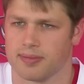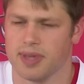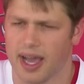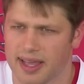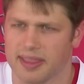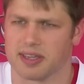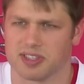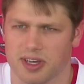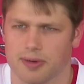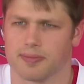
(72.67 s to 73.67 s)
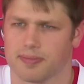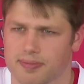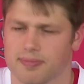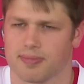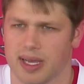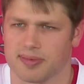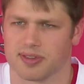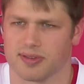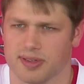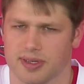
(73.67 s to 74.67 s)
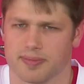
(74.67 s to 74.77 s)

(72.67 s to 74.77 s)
Yeah, I think so. Absolutely.